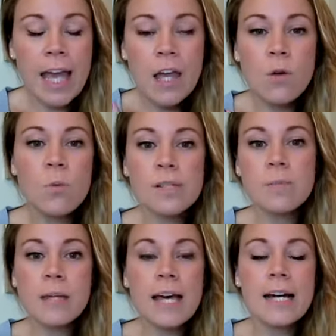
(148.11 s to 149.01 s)
it was
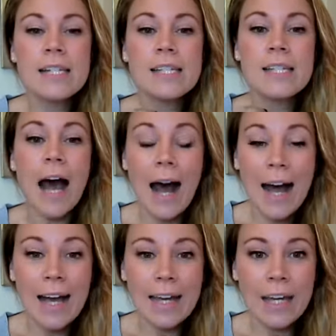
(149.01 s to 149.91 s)
because
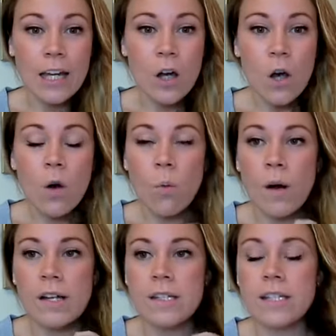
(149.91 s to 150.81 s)
I
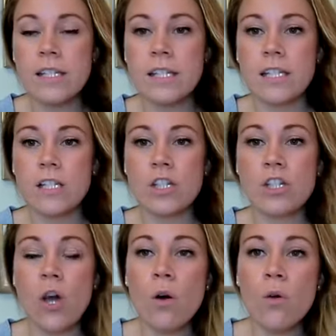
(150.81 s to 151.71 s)
was
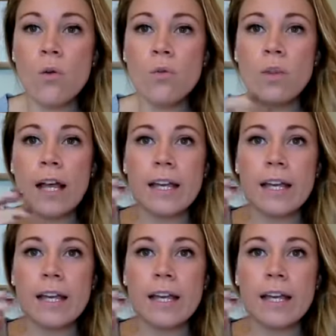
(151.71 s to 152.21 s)
so